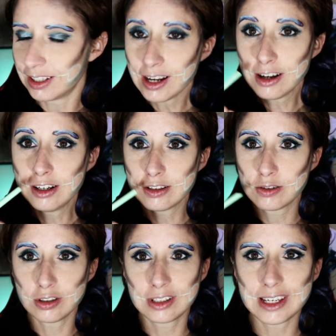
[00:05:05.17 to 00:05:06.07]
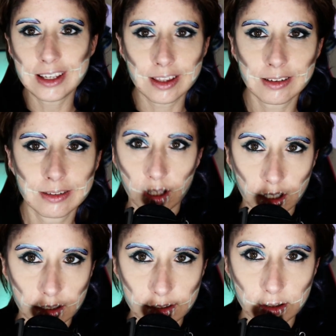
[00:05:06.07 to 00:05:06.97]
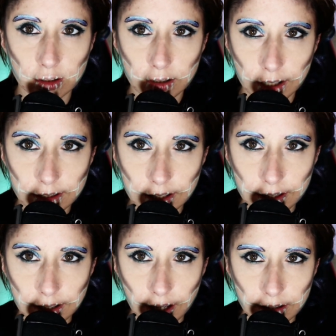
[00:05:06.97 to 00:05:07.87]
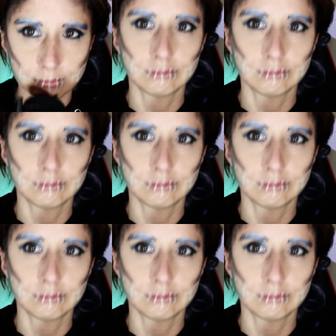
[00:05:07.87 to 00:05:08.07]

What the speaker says: I gotta do teeth. Does it look like teeth yet?